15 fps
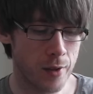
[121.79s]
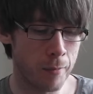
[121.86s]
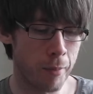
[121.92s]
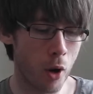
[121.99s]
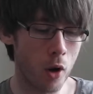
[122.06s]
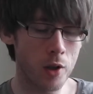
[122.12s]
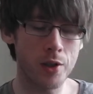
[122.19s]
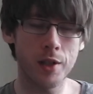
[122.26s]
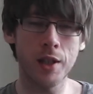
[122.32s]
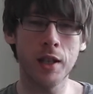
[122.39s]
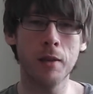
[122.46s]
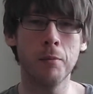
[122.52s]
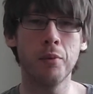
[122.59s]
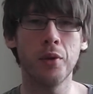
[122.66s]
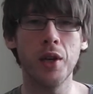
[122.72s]
a boxed and
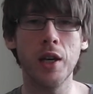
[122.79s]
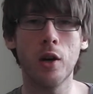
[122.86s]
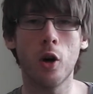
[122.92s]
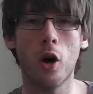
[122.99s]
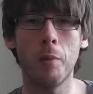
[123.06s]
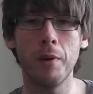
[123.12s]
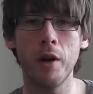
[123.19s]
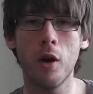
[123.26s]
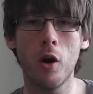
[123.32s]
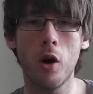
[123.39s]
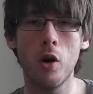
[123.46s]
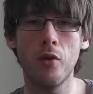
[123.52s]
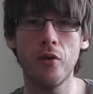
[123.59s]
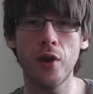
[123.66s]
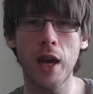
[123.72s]
complete copy
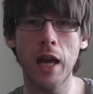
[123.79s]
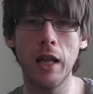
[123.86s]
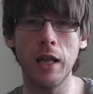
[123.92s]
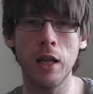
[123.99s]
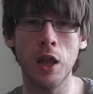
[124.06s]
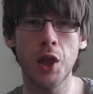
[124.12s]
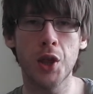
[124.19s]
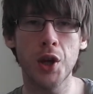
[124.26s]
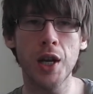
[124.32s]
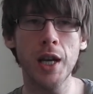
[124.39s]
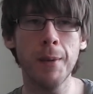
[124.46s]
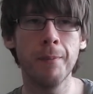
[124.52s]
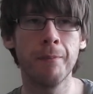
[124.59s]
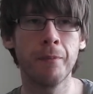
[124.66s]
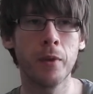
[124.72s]
of Alien
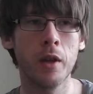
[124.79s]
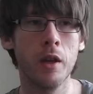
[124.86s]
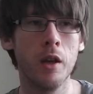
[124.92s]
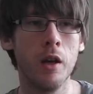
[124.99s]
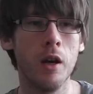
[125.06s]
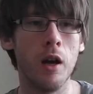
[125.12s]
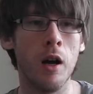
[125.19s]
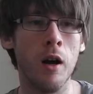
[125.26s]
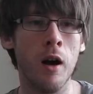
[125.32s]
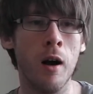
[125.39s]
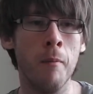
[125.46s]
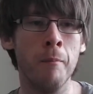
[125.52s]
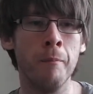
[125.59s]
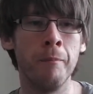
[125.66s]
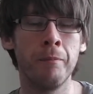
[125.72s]
3.
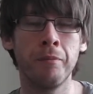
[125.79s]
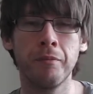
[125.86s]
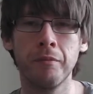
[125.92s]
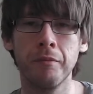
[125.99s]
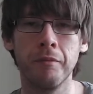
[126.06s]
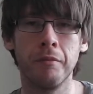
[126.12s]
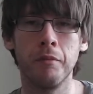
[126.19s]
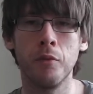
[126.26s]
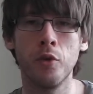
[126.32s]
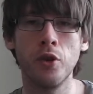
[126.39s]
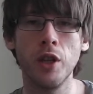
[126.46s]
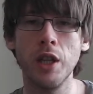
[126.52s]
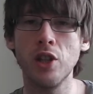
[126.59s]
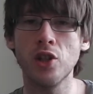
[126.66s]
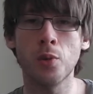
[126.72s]

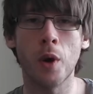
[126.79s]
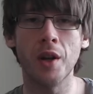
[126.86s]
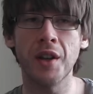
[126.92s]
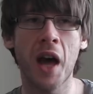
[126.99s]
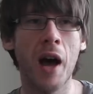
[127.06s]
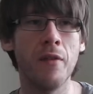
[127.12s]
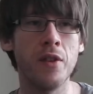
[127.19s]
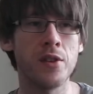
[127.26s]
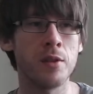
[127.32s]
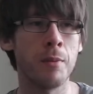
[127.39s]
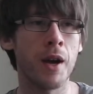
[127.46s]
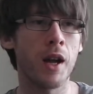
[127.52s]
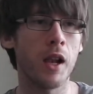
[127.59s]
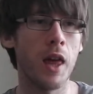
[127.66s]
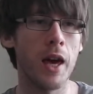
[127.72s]
Really just wanted to have this in
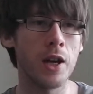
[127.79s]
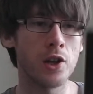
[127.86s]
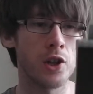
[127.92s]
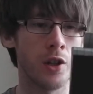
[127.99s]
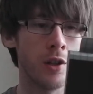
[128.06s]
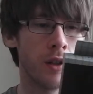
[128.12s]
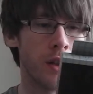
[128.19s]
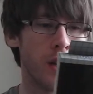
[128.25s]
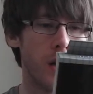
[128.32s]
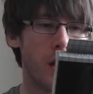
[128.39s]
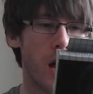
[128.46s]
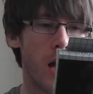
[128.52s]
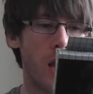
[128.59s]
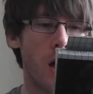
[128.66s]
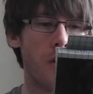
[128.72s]
my collection.
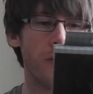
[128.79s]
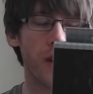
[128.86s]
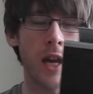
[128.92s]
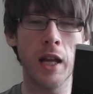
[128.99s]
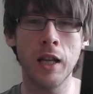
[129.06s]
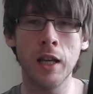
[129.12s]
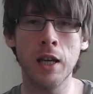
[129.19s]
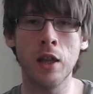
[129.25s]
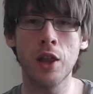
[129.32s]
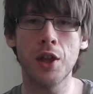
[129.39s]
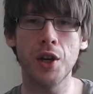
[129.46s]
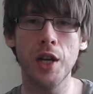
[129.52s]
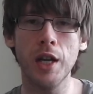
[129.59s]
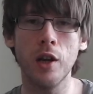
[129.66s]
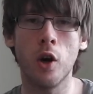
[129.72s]
I love Alien
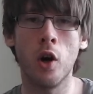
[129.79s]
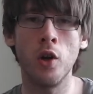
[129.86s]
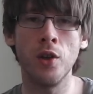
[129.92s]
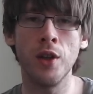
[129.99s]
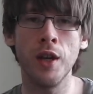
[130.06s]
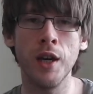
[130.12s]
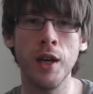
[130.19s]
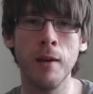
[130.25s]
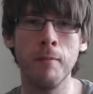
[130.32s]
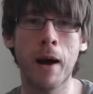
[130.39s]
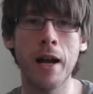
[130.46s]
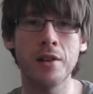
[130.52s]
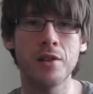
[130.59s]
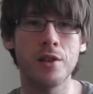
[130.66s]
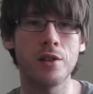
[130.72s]
3 on the
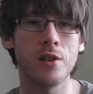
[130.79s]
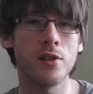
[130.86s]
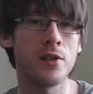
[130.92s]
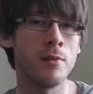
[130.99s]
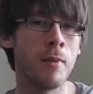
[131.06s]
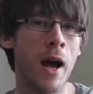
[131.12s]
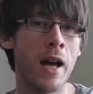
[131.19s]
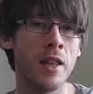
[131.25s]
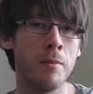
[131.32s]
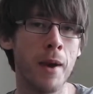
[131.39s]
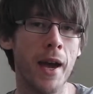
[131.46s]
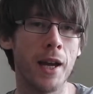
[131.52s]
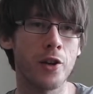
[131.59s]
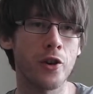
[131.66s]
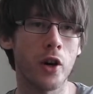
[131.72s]
Master System and the
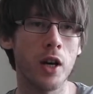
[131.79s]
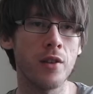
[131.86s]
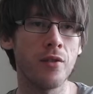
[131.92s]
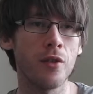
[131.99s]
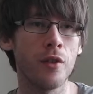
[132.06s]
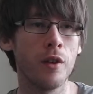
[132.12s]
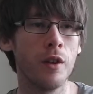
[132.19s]
Mega Drive.